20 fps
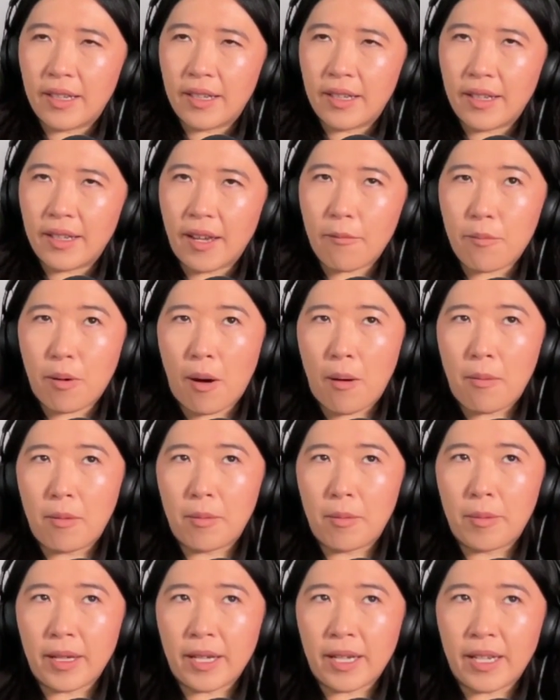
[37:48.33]
have
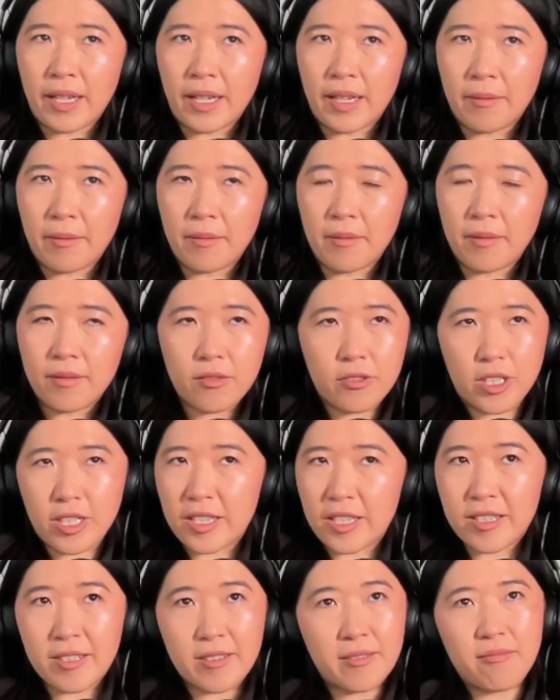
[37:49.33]
probably
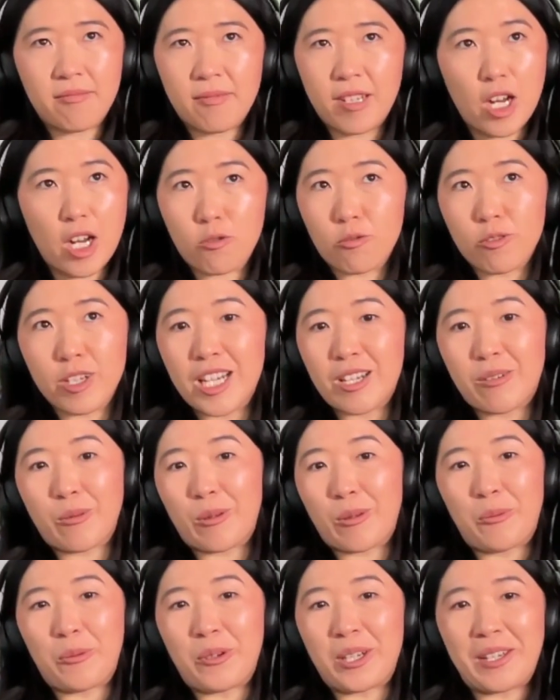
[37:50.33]
just agreed with
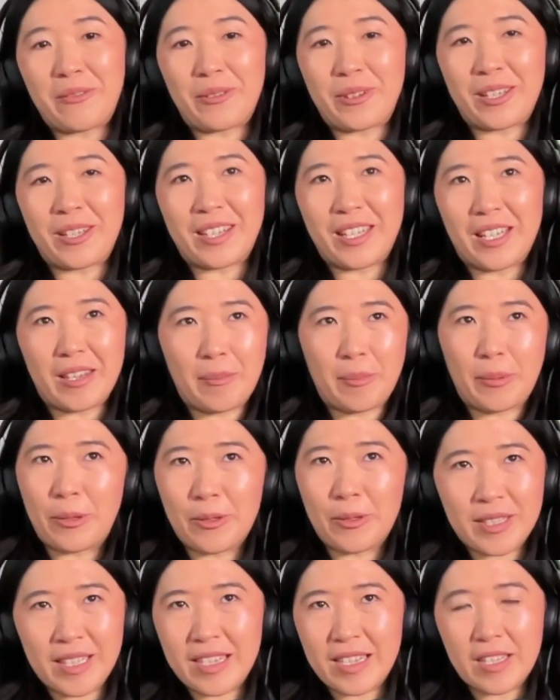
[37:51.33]
whatever the other
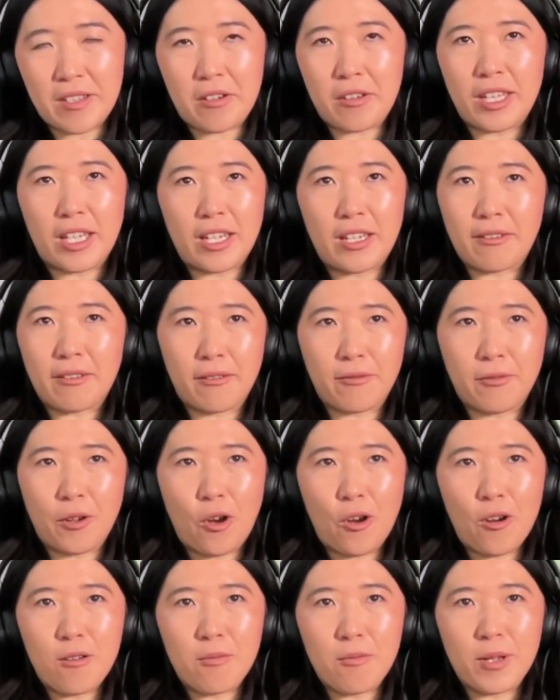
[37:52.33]
person said on the end of the
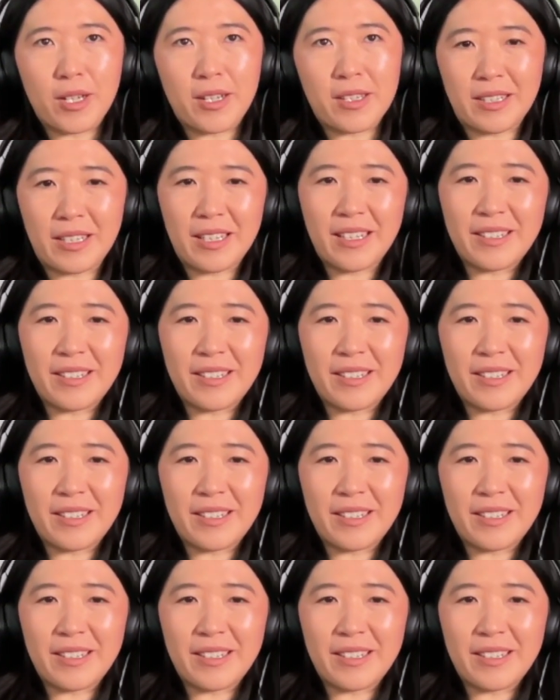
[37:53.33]
phone, because I